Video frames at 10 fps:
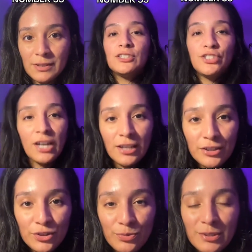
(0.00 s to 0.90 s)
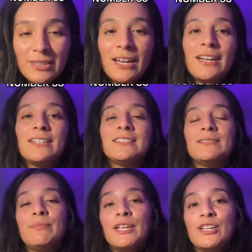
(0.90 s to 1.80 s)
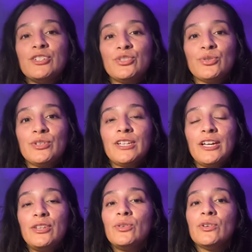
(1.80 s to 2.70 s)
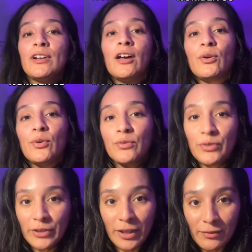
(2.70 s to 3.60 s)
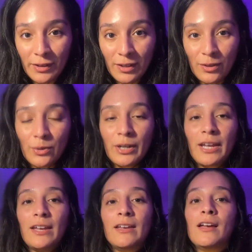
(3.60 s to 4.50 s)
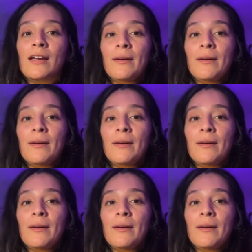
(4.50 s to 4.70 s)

The challenge with that is making sure that you're not overgiving, okay?